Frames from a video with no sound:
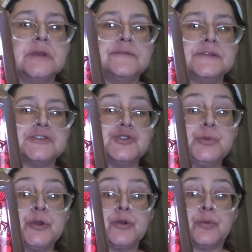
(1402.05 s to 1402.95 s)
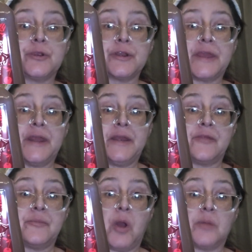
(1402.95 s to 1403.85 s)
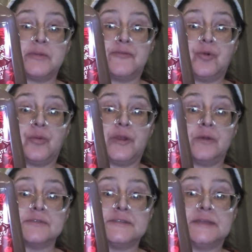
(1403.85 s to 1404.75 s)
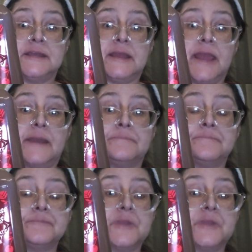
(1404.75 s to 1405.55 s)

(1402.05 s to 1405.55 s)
If this is really good, we're going to get another bottle before we don't see it again.